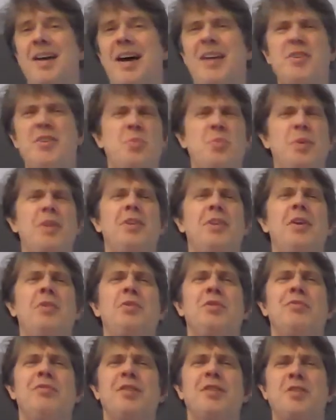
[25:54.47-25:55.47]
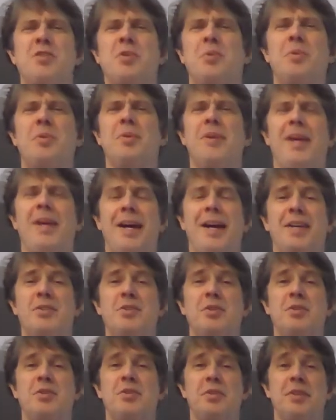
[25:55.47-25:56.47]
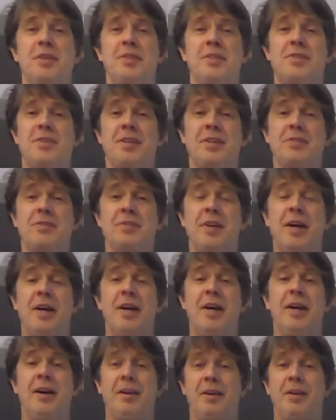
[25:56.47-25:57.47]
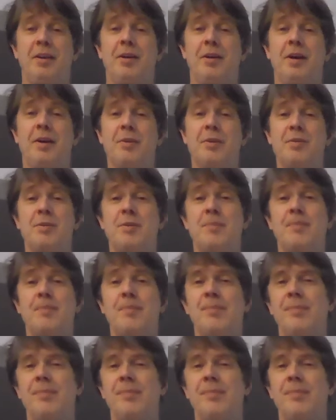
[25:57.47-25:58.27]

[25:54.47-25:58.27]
I just want to know your visceral reaction to these things. Here he goes.